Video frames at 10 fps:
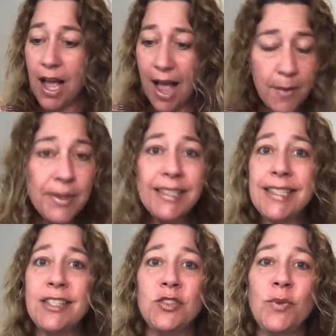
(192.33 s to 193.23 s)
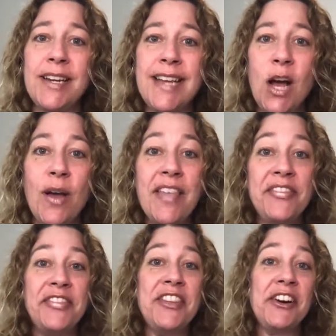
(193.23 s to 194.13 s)
I'm going to get this right now.
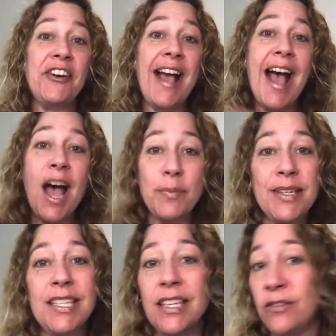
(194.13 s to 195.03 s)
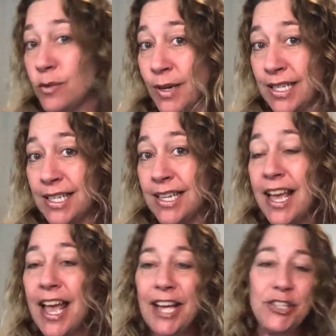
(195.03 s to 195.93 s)
And they're happy to give you money
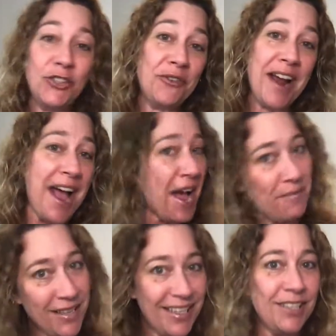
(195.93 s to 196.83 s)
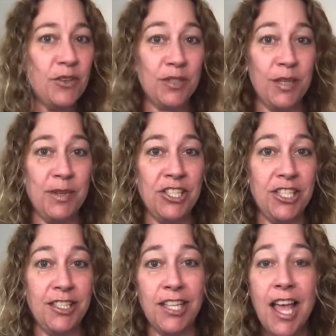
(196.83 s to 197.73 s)
and you're happy to get those
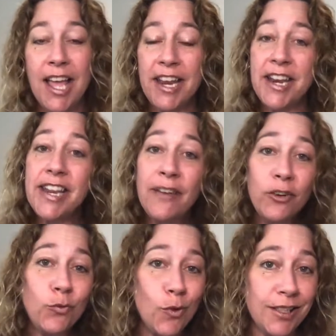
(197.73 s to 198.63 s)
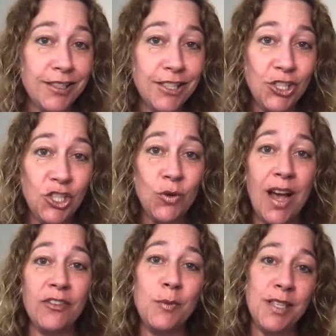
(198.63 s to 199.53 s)
commissions. And never once did you
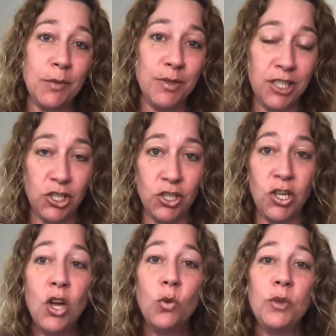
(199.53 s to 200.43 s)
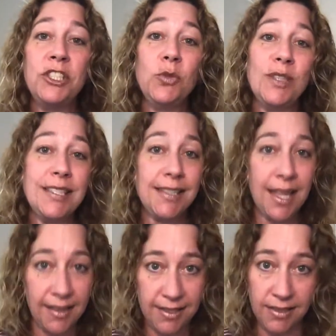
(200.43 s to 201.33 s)
have to be in the position where you were
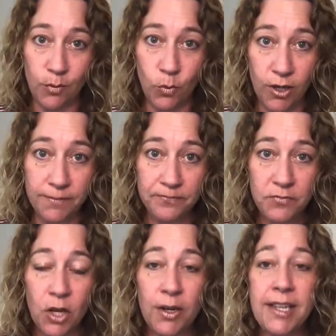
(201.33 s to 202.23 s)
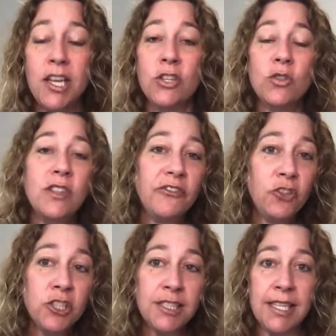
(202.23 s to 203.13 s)
selling someone. All right. So the
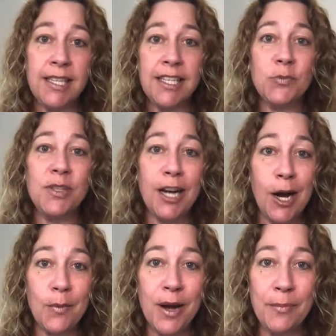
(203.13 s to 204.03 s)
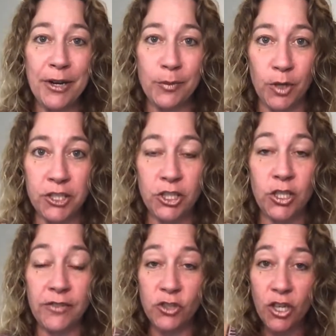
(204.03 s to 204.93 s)
first thing is become a better marketer.
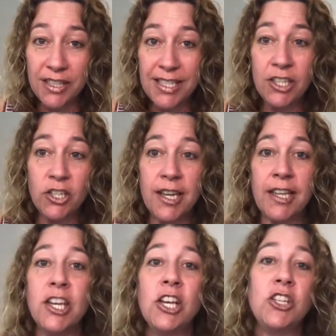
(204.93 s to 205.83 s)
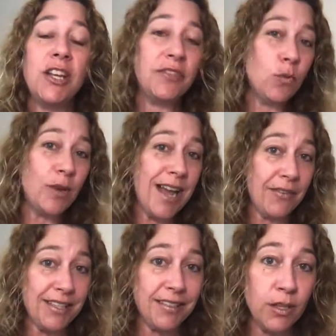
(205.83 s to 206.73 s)
And if you're on the internet, you definitely want to have
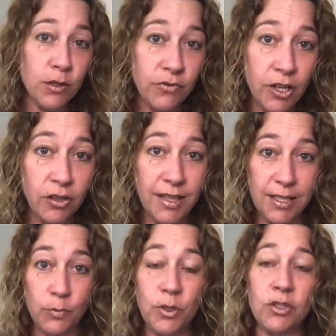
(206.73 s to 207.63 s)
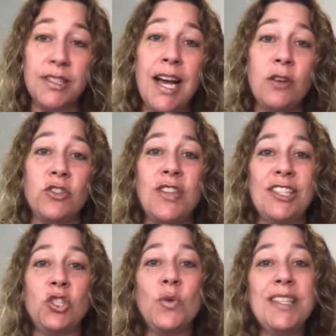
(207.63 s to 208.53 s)
a sales funnel that's built out. So
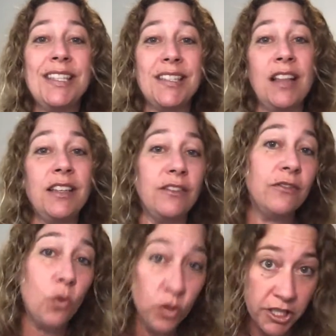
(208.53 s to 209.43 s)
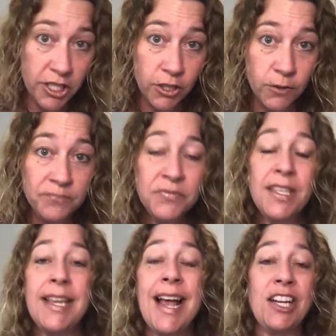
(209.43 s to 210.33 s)
that's doing the selling for you.
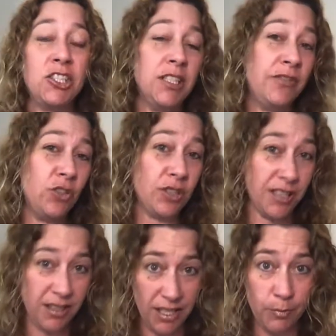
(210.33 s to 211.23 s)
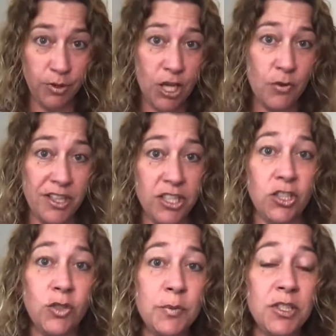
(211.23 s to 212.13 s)
And actually, if you click the link below in the
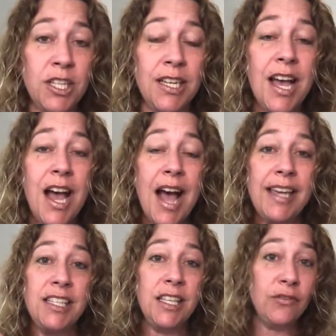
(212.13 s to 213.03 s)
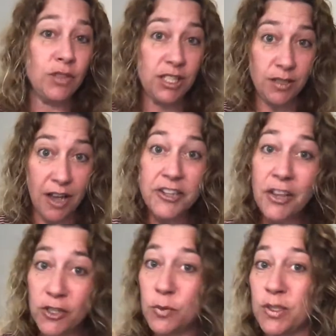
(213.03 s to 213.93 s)
description, I give us
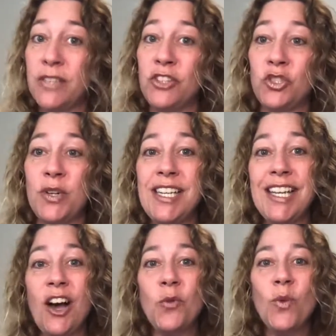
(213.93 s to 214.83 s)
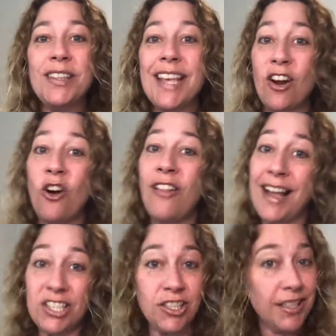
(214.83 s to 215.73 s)
another specific training on what that all
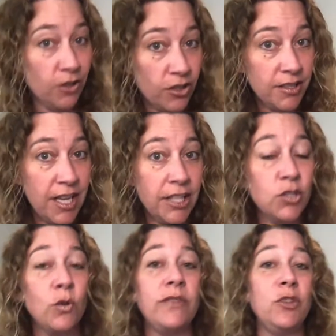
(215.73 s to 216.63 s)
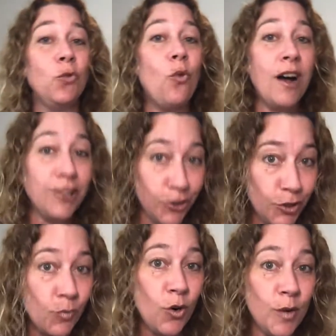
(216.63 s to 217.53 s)
actually looks like. So if you want to
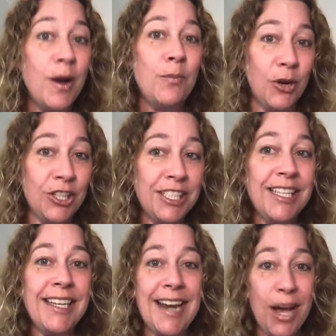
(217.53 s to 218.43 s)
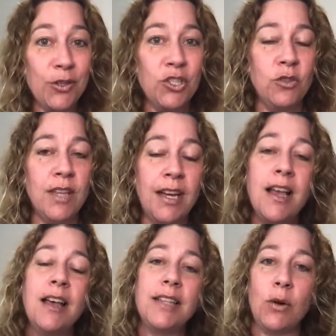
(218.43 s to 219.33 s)
learn more about marketing and how to do that,
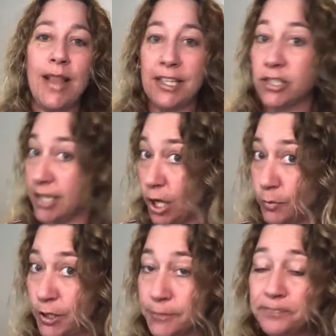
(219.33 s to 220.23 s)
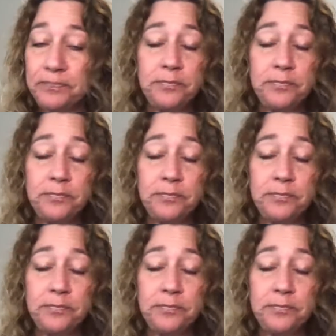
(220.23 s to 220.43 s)
that will actually help you.